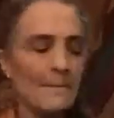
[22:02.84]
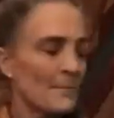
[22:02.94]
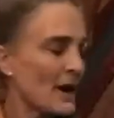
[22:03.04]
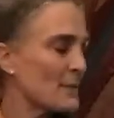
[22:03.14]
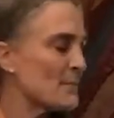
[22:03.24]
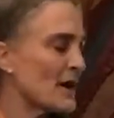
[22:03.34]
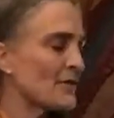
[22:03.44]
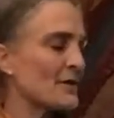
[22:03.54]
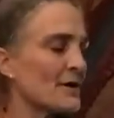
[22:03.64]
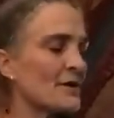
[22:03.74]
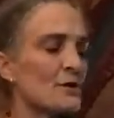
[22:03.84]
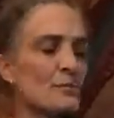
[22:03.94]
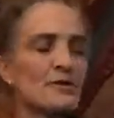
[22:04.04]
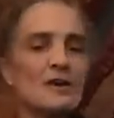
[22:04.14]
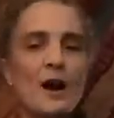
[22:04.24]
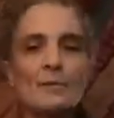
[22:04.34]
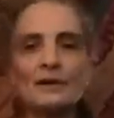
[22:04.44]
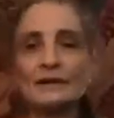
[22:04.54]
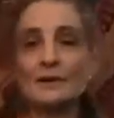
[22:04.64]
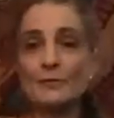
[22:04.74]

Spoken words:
My mother, who predominantly